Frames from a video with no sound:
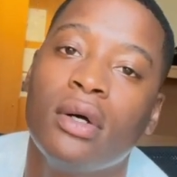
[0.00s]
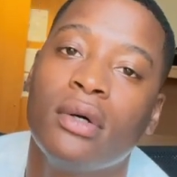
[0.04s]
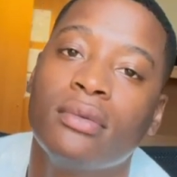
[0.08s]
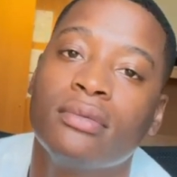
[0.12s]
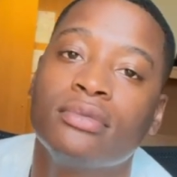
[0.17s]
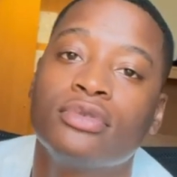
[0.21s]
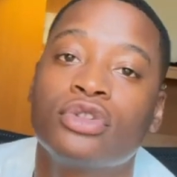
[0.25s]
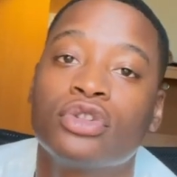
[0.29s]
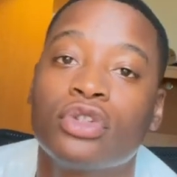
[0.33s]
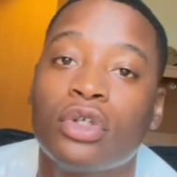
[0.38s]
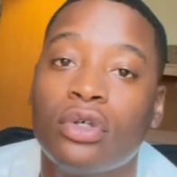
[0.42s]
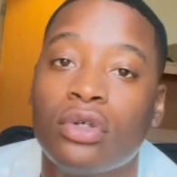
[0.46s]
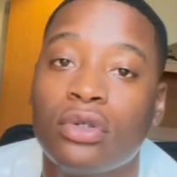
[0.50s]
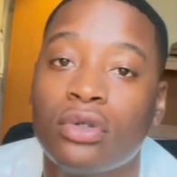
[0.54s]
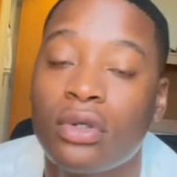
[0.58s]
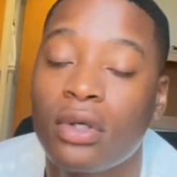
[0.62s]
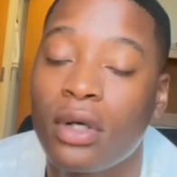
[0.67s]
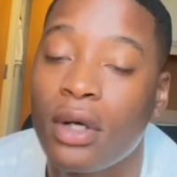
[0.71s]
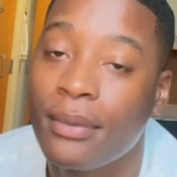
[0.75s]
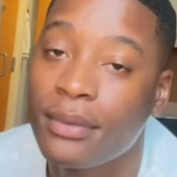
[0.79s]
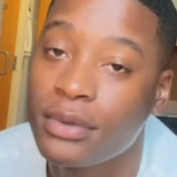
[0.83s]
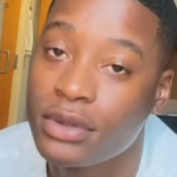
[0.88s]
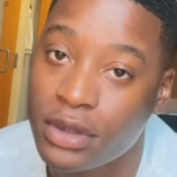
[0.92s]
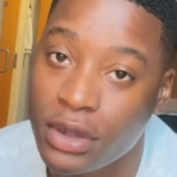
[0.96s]
So I'm
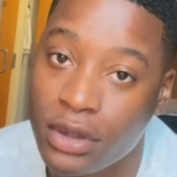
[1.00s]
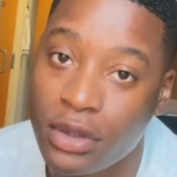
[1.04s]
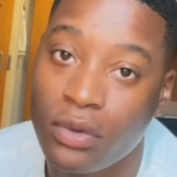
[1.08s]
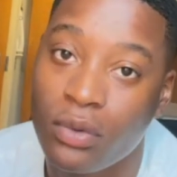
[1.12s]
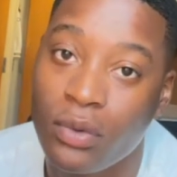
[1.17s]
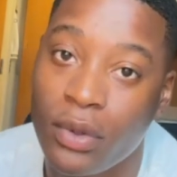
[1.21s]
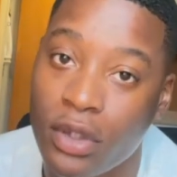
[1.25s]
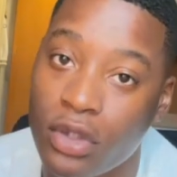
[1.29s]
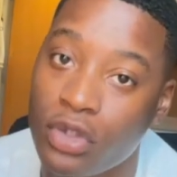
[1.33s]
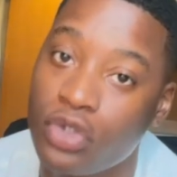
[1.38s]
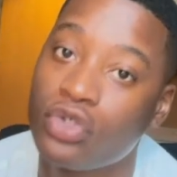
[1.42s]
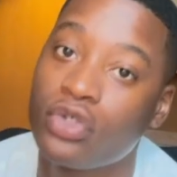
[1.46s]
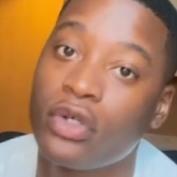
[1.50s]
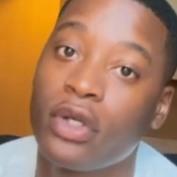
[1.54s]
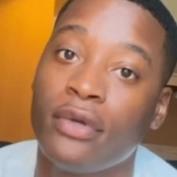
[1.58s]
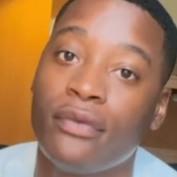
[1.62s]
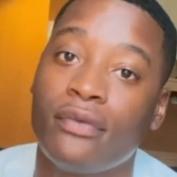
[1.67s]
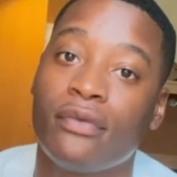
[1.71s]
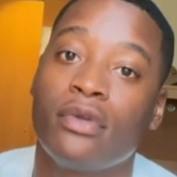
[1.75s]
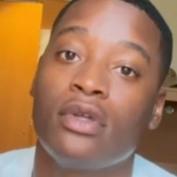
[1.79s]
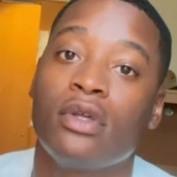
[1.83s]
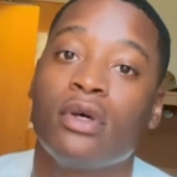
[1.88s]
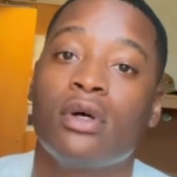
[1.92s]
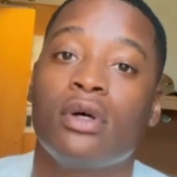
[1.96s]
gonna set the record straight
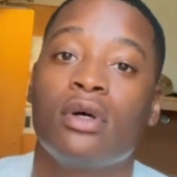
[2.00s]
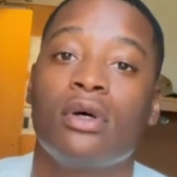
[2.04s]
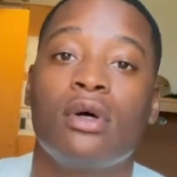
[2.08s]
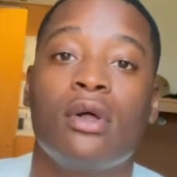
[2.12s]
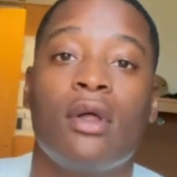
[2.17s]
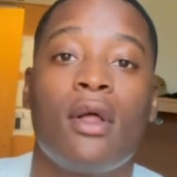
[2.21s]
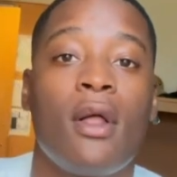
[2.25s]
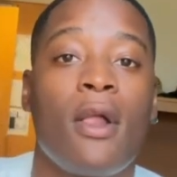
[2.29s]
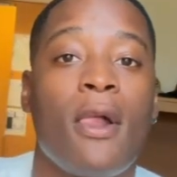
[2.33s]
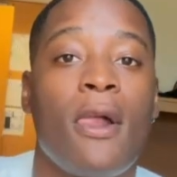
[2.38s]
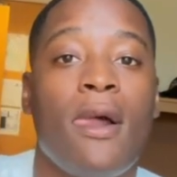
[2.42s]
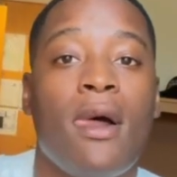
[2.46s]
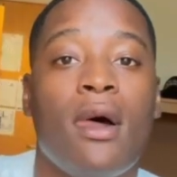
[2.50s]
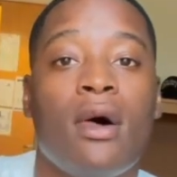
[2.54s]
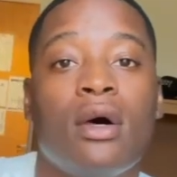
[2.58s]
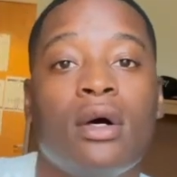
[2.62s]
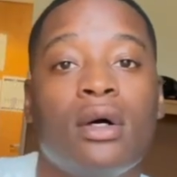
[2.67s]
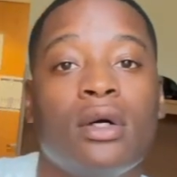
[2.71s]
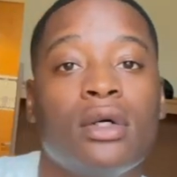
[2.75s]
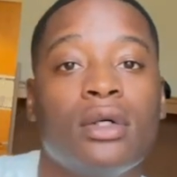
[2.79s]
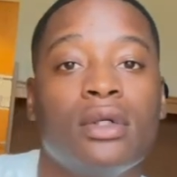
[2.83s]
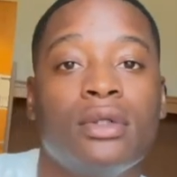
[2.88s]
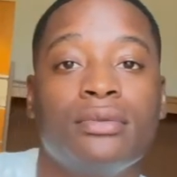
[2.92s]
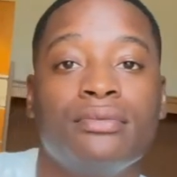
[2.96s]
for y'all.
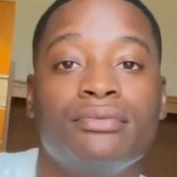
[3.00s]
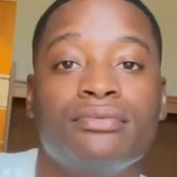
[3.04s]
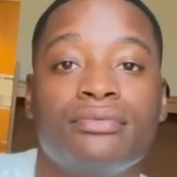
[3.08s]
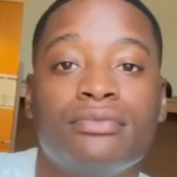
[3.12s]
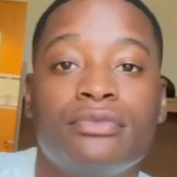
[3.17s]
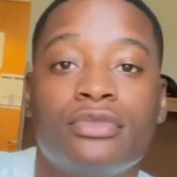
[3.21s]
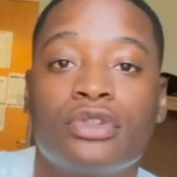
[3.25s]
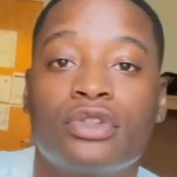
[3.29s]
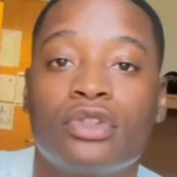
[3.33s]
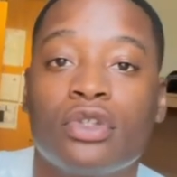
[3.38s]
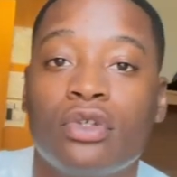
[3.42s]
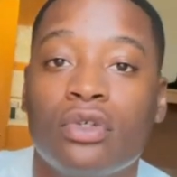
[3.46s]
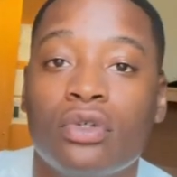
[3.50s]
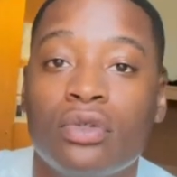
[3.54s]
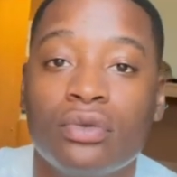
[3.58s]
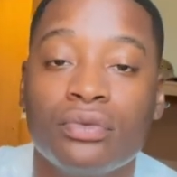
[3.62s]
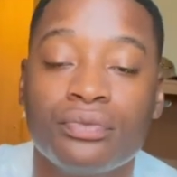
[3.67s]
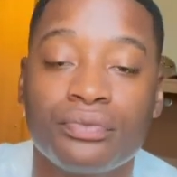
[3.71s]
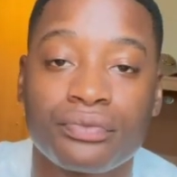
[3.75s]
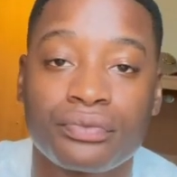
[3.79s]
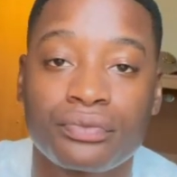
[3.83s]
So